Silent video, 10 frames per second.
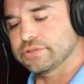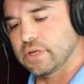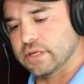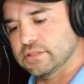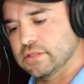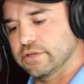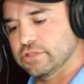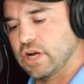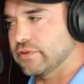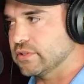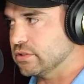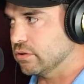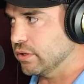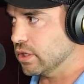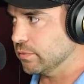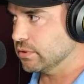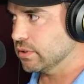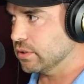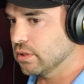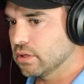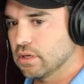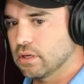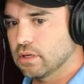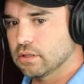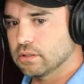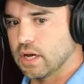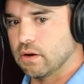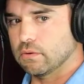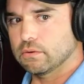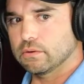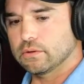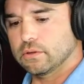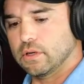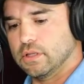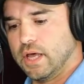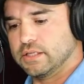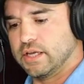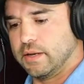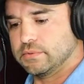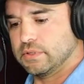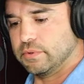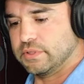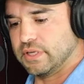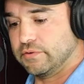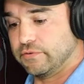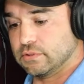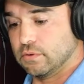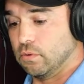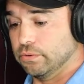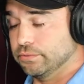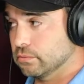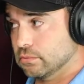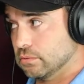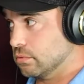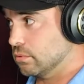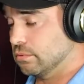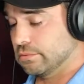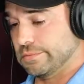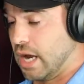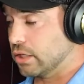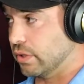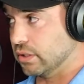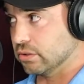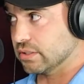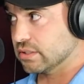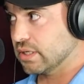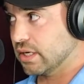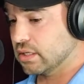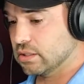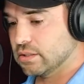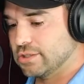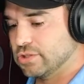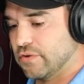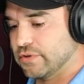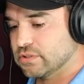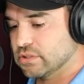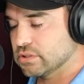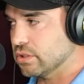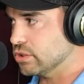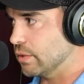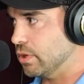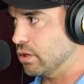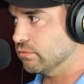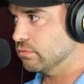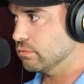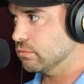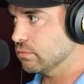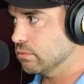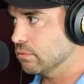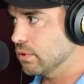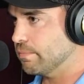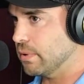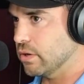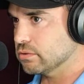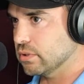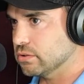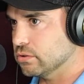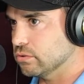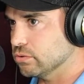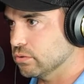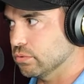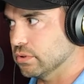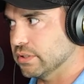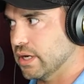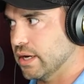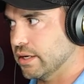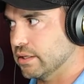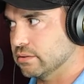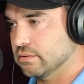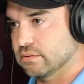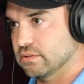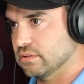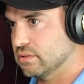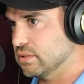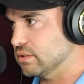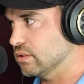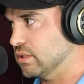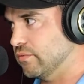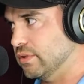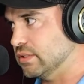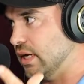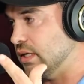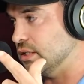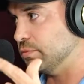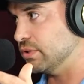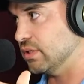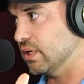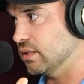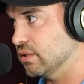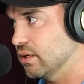got to consider the traffic that's already coming there. Mm. Now, a lot of times with a redesign, if it's an old, not great looking site, that traffic's just going to drop off. That bounce rate's usually really high. 60, 70s, 80s percent.